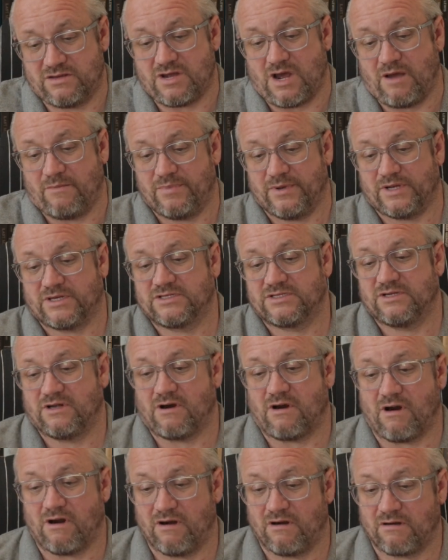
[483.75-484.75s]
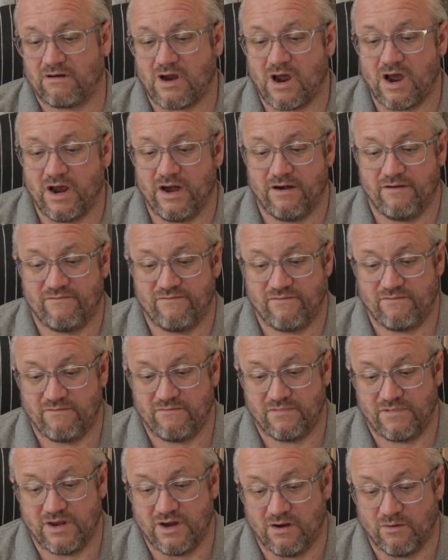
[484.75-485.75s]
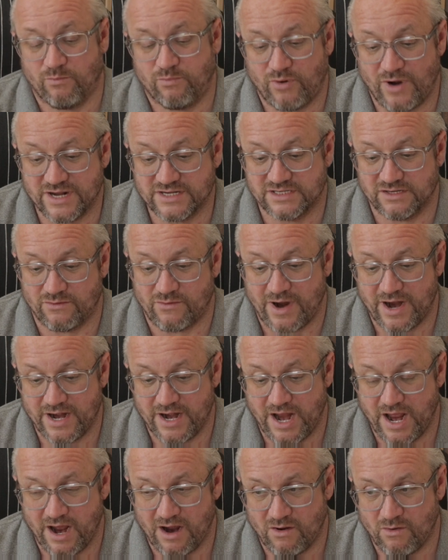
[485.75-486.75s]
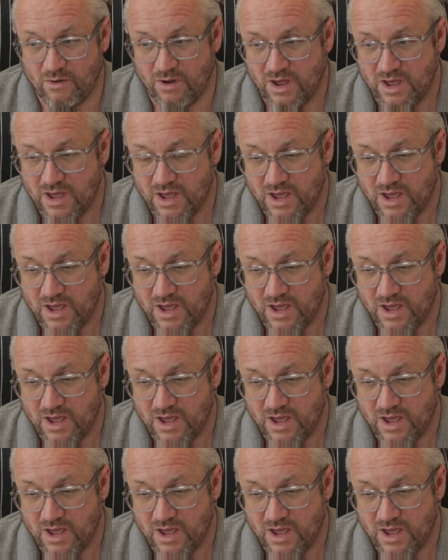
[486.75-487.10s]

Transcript: the topics that are kind of, you know, present right now.